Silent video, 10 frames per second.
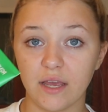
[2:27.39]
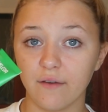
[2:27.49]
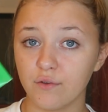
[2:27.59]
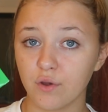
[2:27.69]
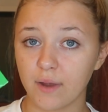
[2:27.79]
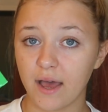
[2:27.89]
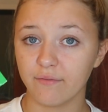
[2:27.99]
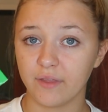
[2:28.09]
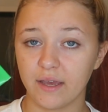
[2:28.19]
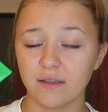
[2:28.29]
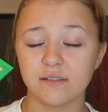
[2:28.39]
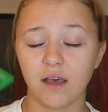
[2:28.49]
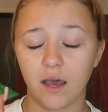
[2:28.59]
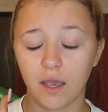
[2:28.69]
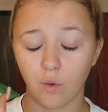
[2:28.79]
If you don't have this,
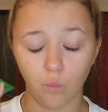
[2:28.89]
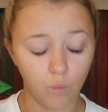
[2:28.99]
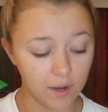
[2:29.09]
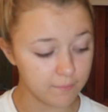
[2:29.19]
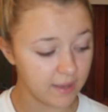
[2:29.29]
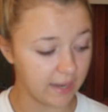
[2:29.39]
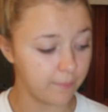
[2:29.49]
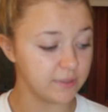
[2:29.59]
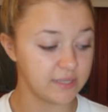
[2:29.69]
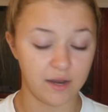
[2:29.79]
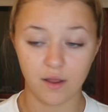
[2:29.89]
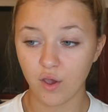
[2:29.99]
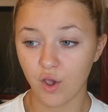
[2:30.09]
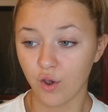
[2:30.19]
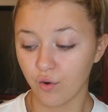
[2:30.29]
I 1,000,000%
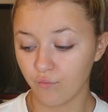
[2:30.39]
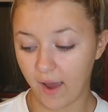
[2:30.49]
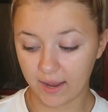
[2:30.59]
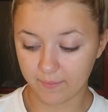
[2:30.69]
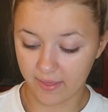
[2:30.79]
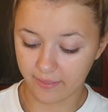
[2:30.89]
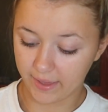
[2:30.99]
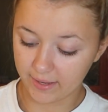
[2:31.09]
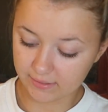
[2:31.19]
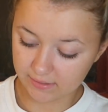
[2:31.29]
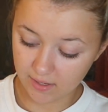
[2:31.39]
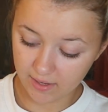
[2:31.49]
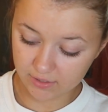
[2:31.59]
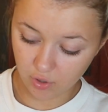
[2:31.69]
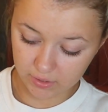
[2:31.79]
recommend this.
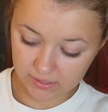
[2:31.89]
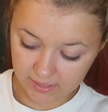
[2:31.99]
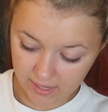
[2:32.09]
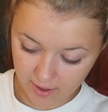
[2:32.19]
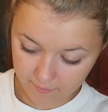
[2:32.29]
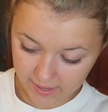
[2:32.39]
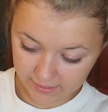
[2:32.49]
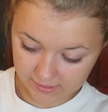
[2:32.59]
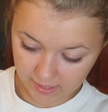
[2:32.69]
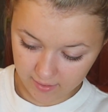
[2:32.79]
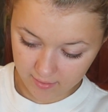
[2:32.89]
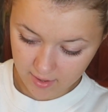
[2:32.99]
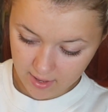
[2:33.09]
It's honestly amazing.